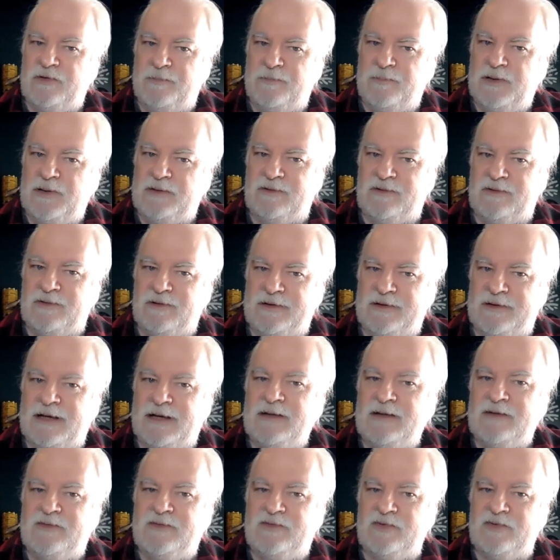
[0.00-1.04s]
fundamental
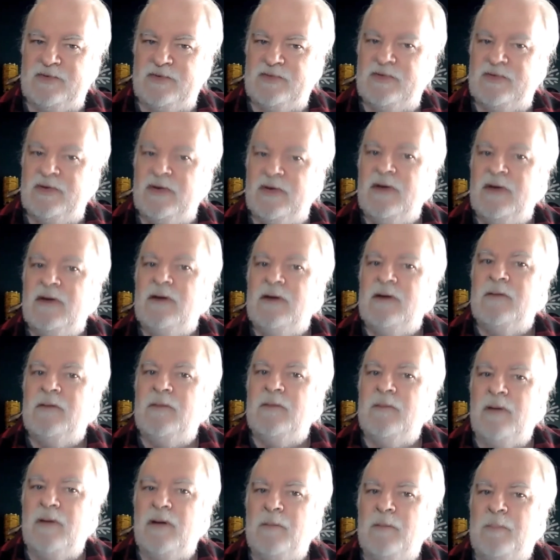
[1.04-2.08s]
analysis,
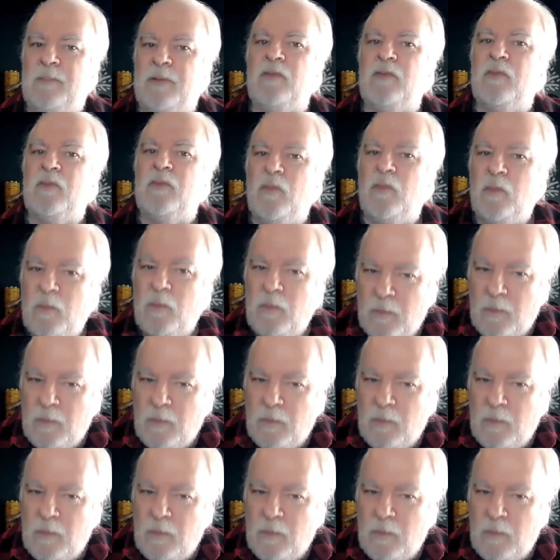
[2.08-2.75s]
but